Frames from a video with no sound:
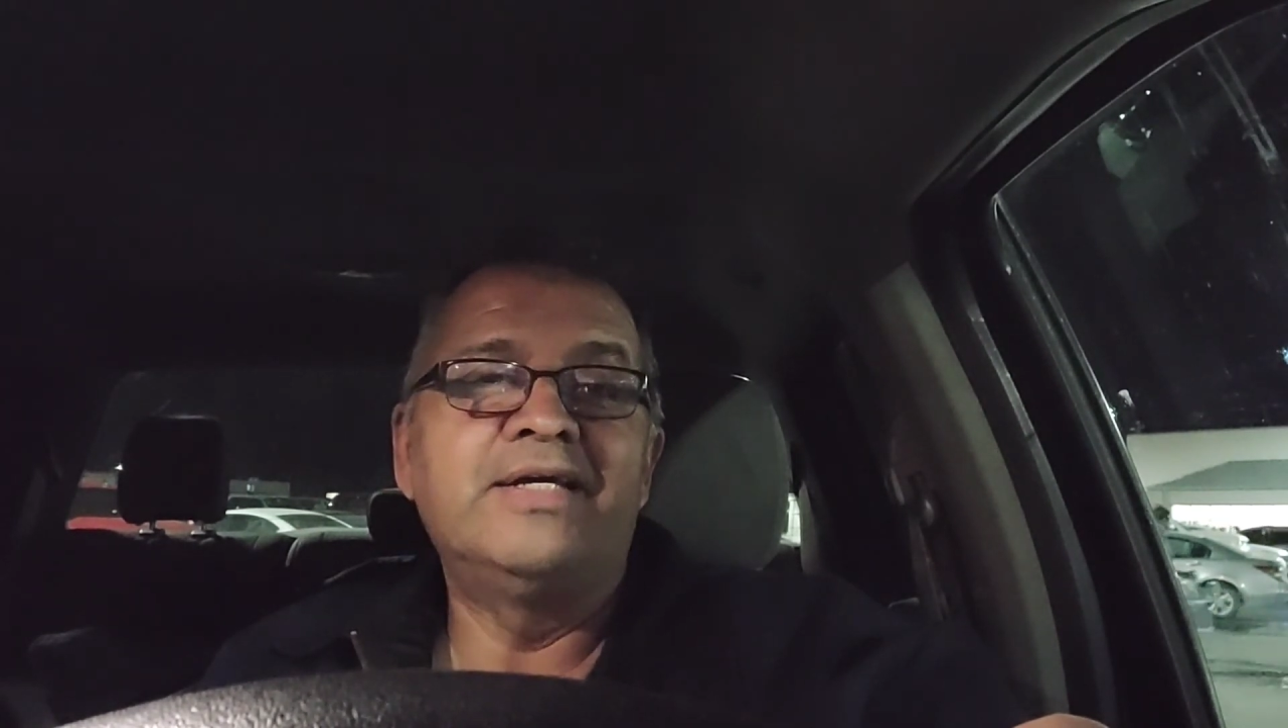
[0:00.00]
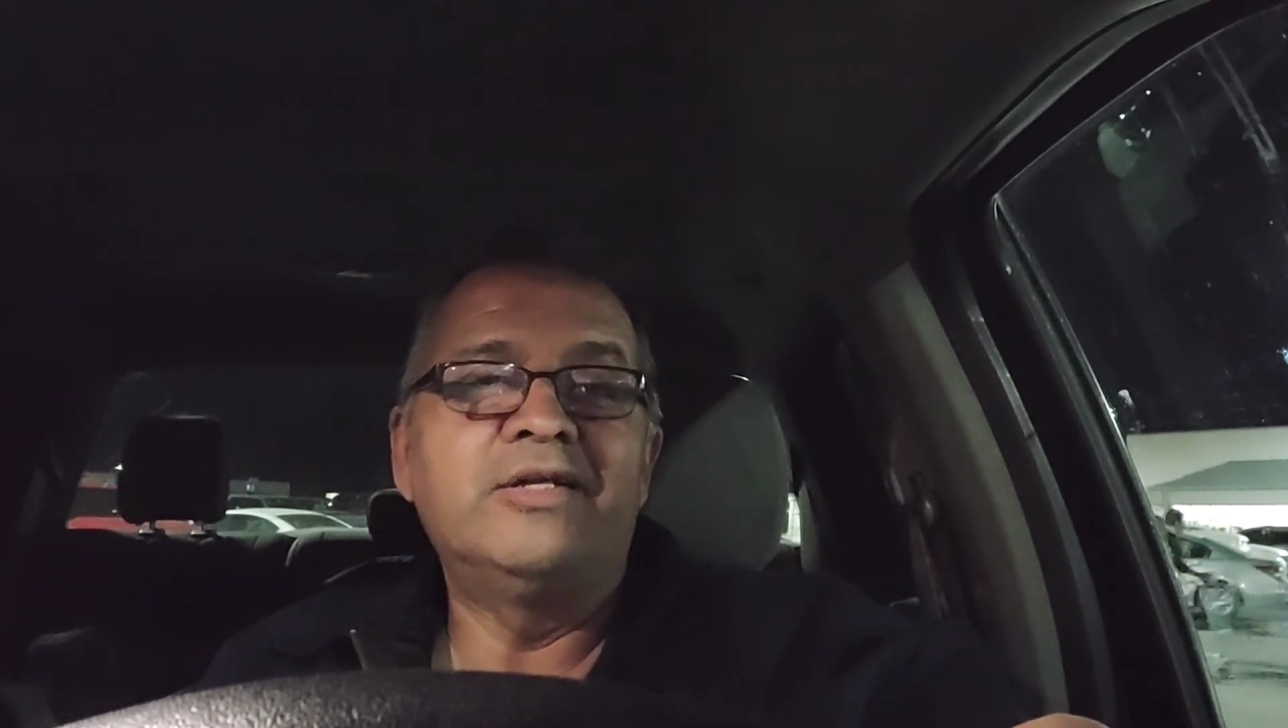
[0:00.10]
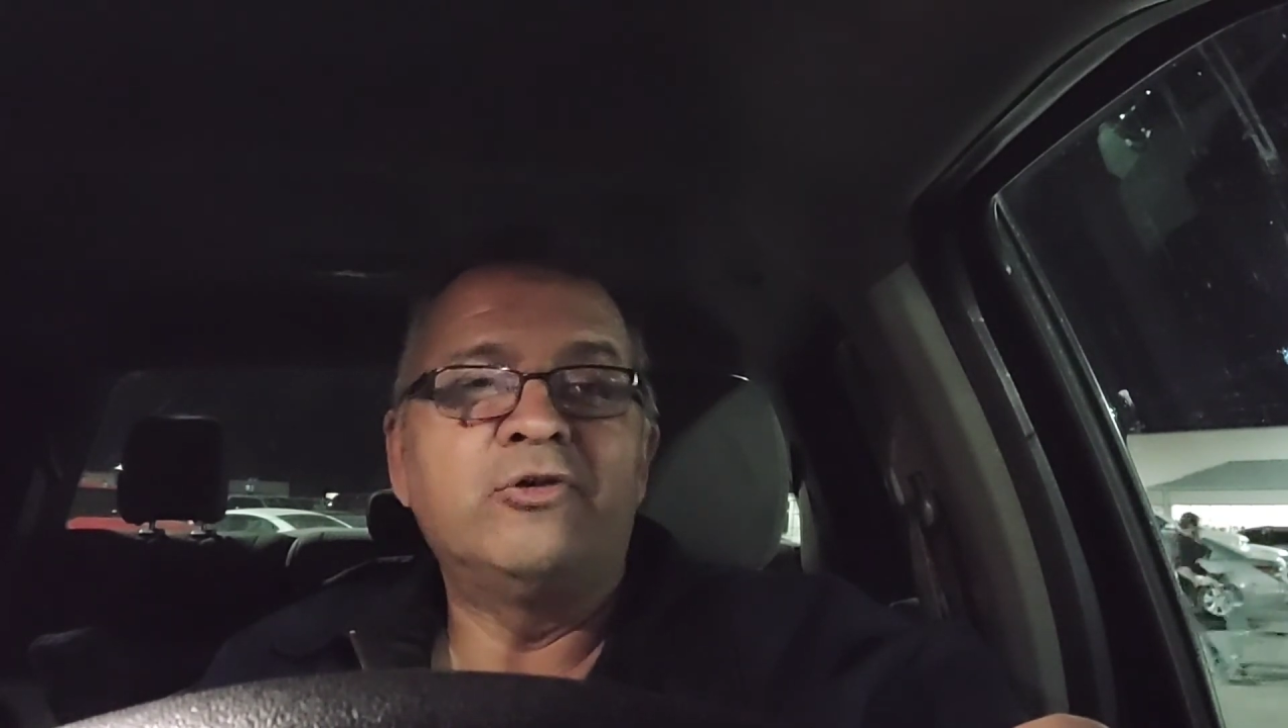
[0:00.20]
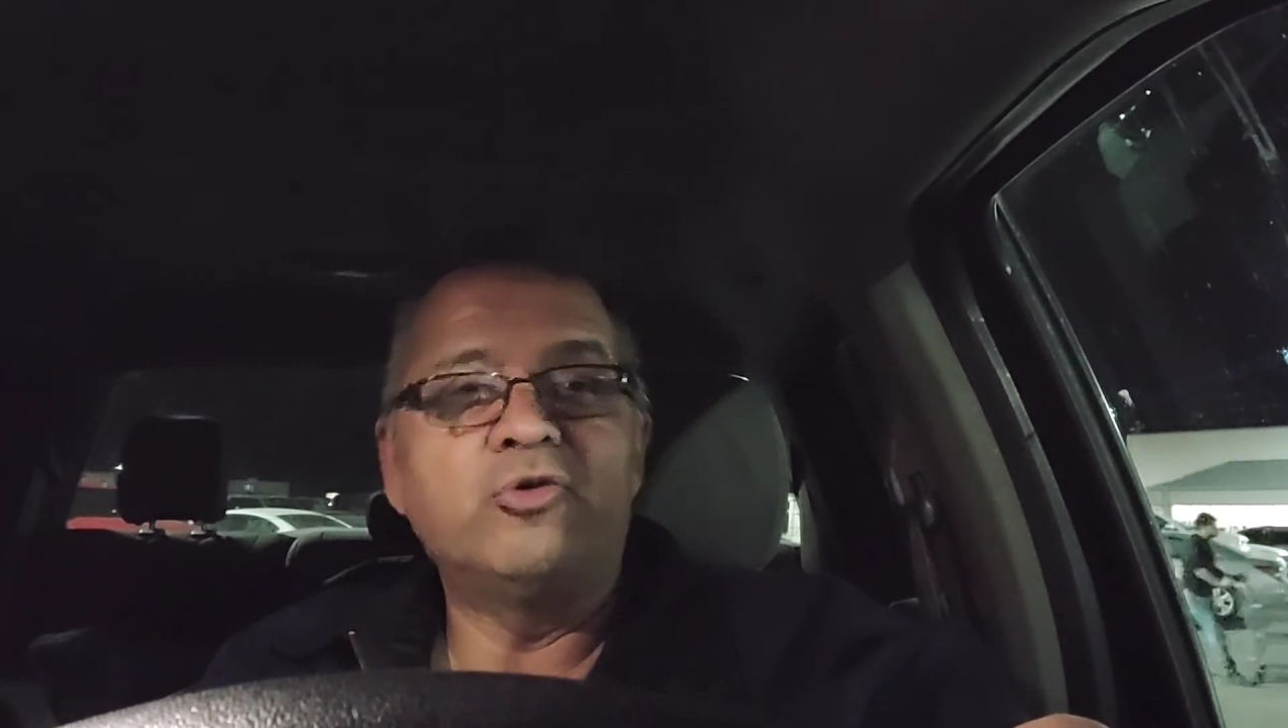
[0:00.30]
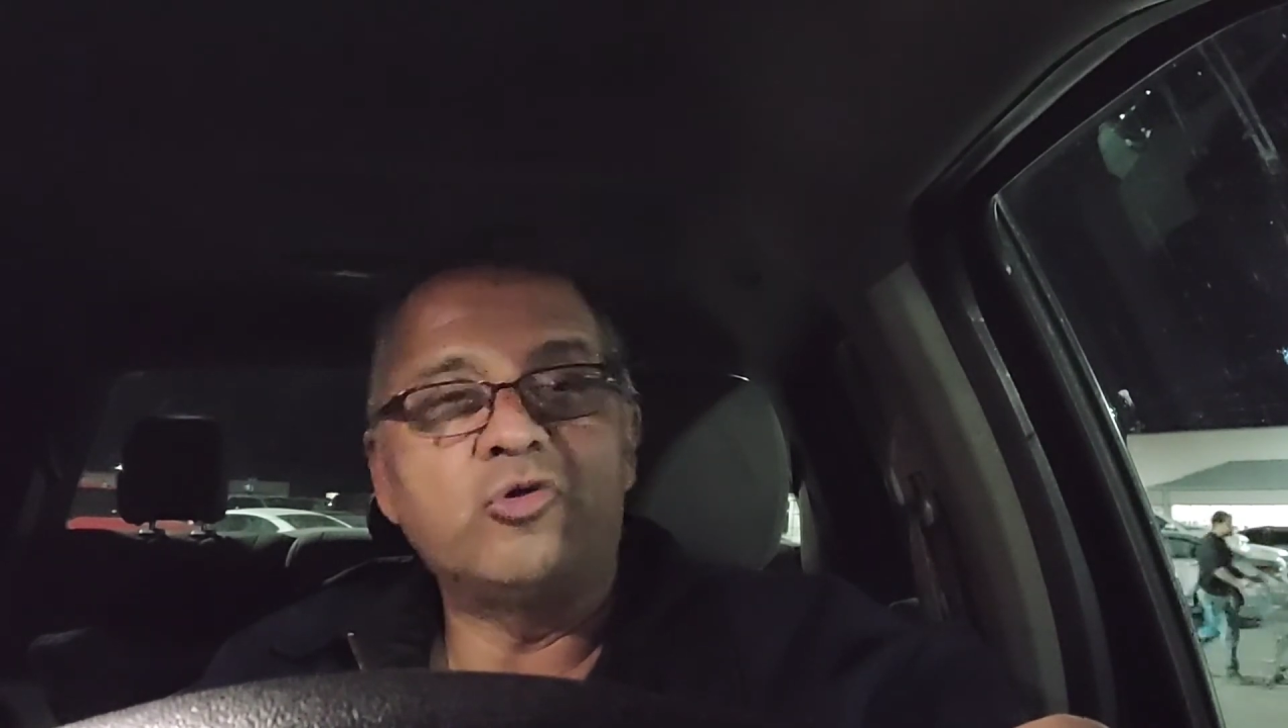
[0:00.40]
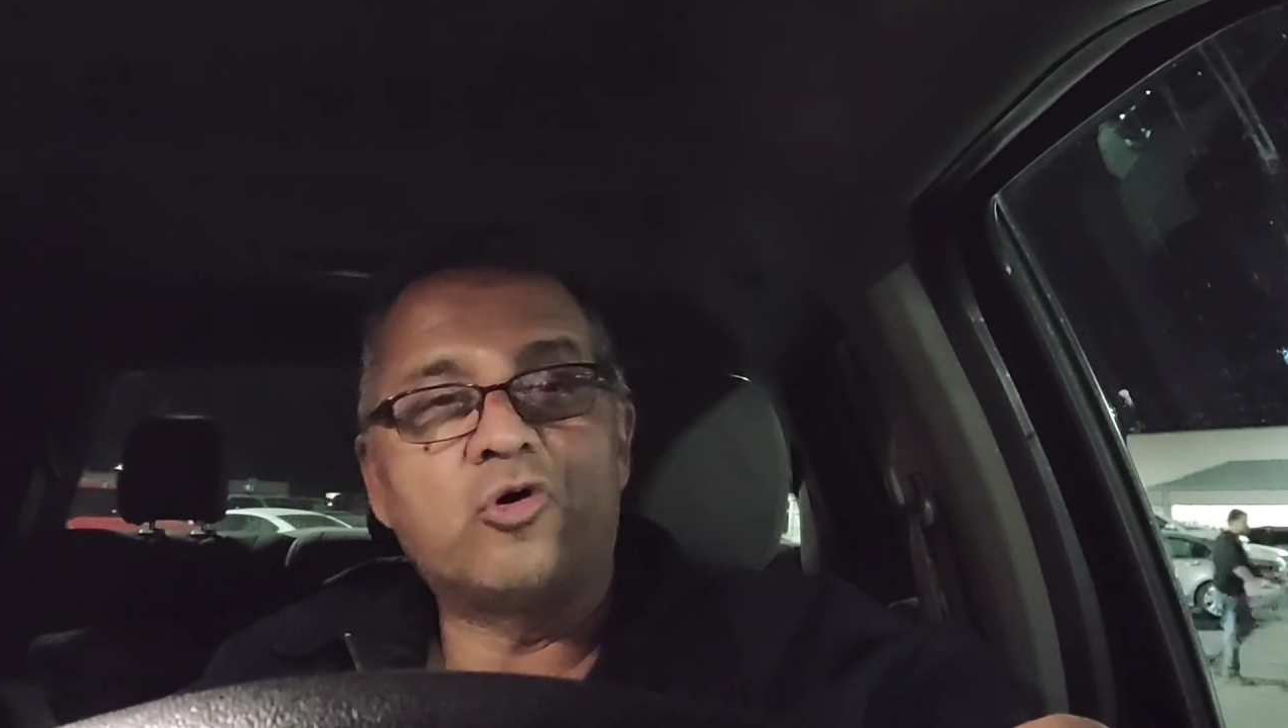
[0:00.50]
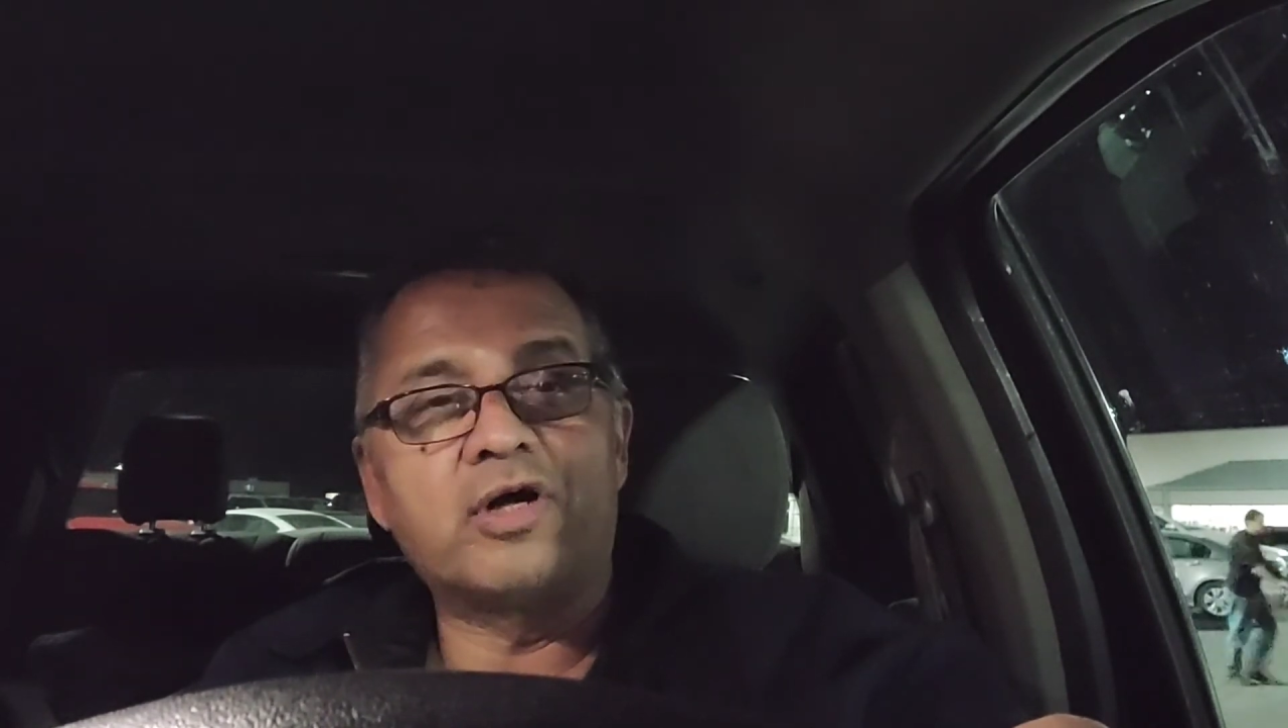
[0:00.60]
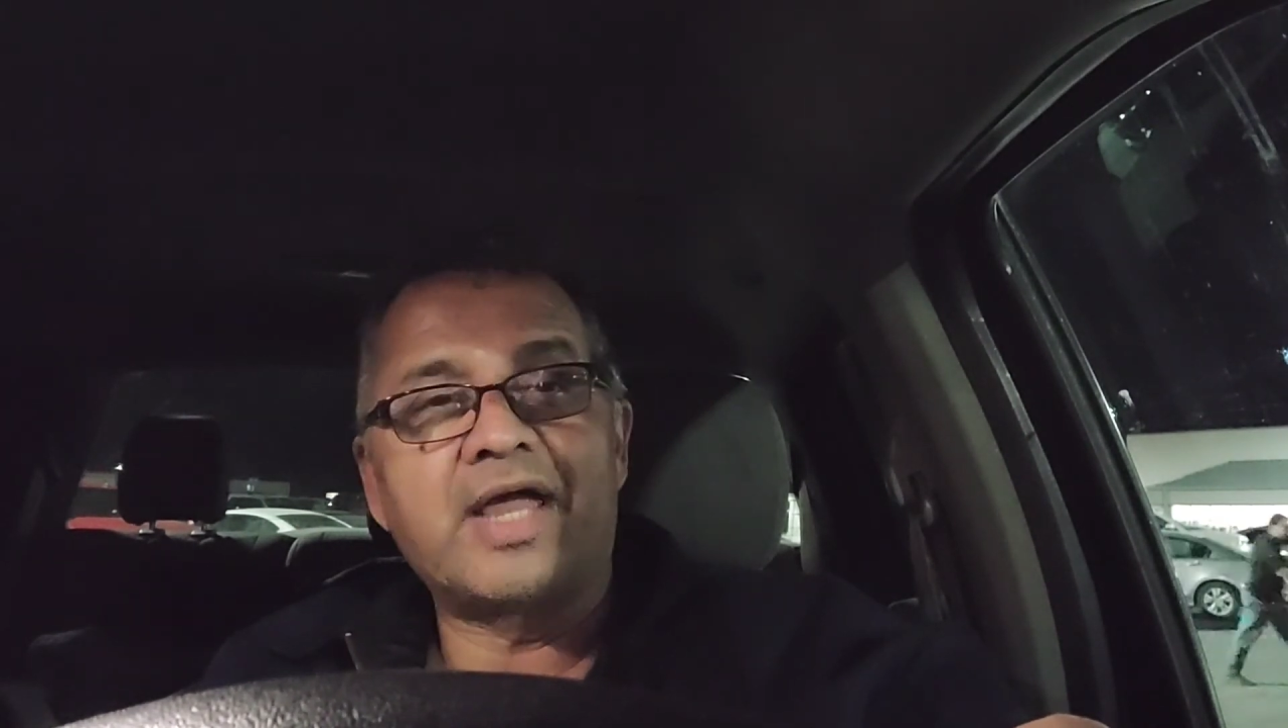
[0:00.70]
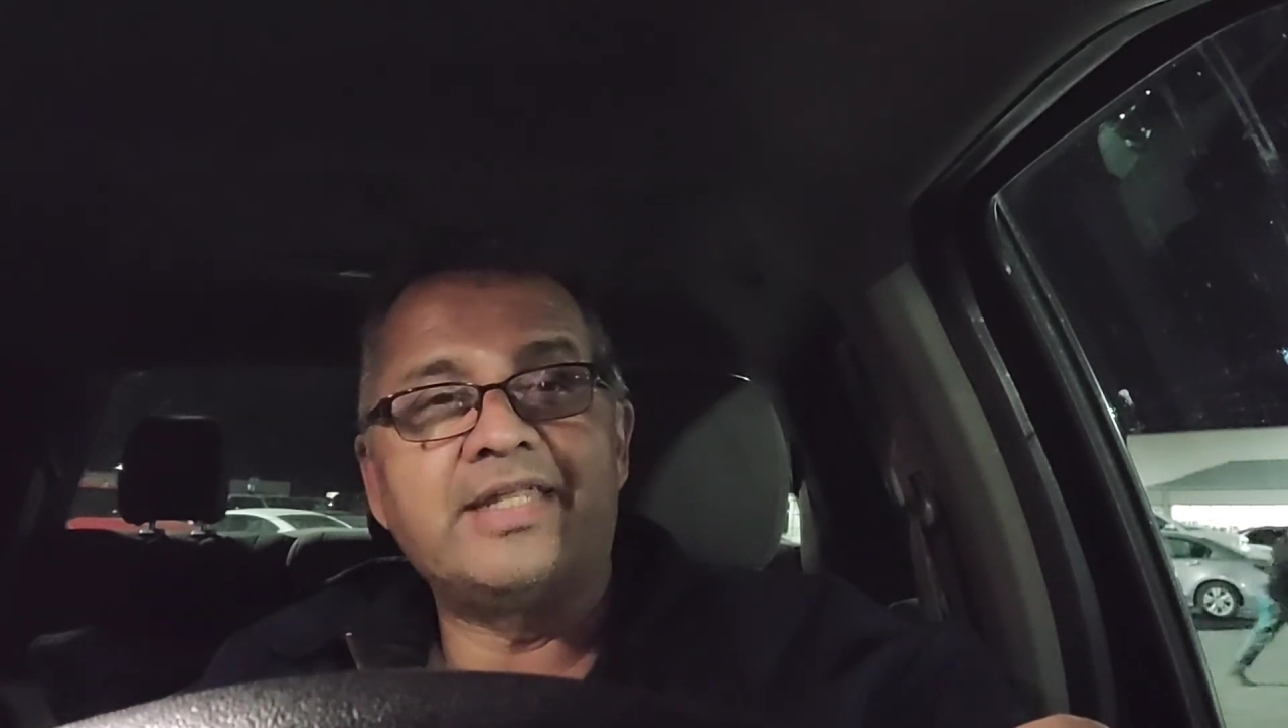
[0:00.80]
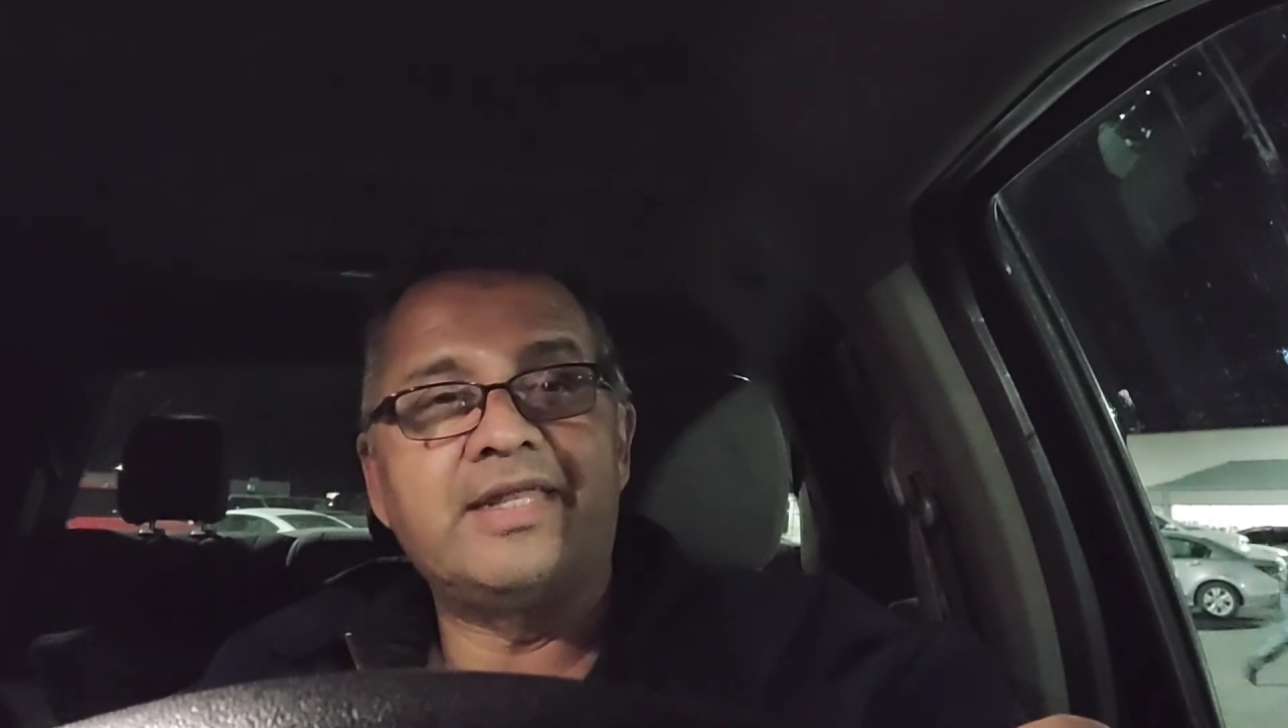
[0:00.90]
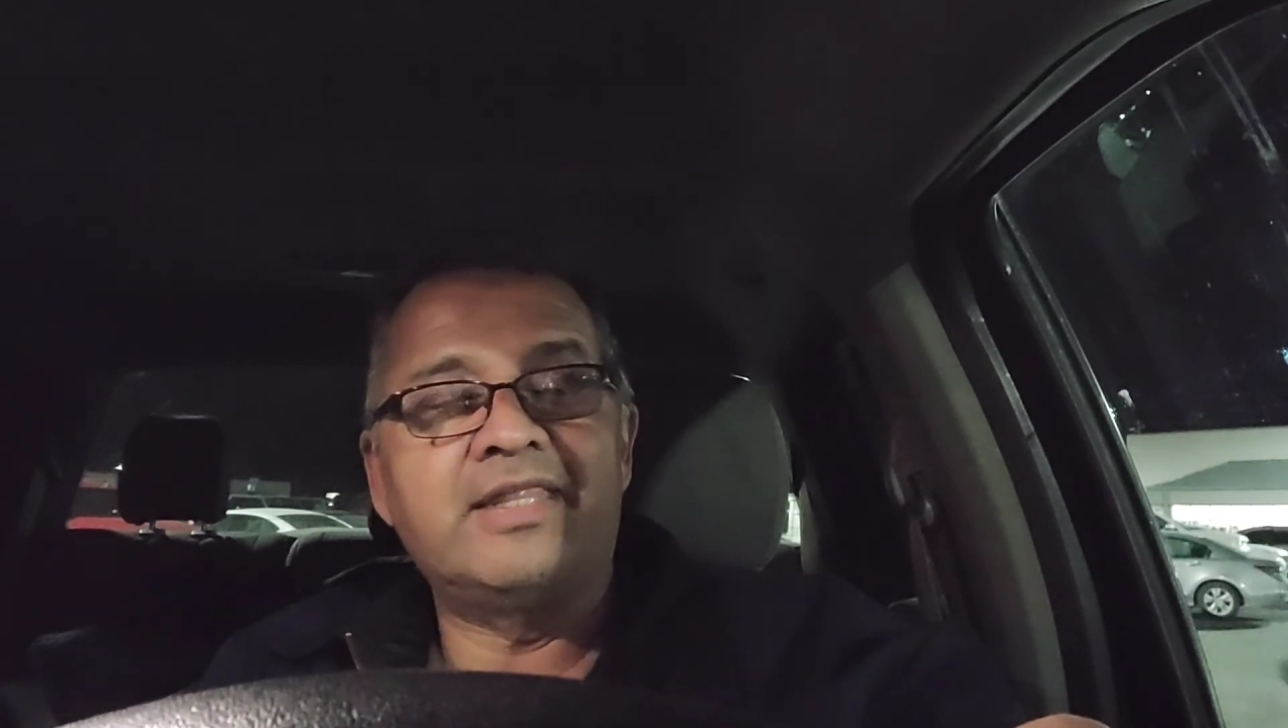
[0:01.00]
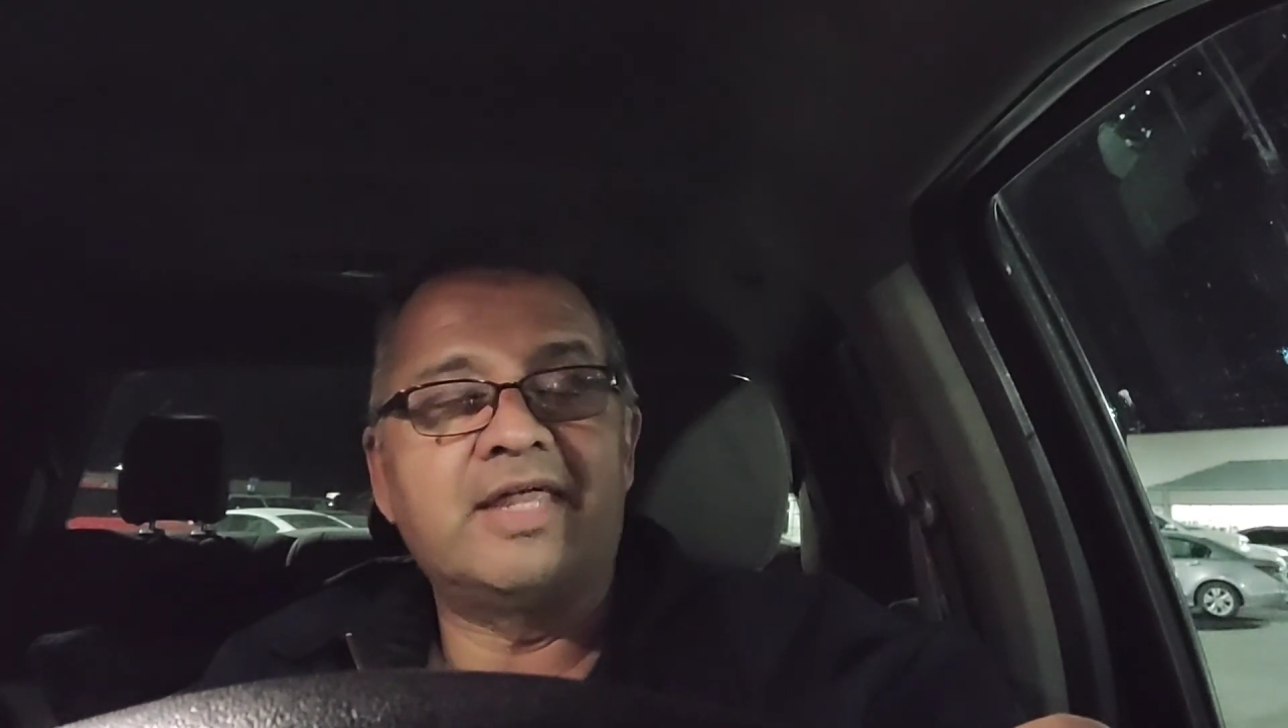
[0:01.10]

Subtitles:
New York I did in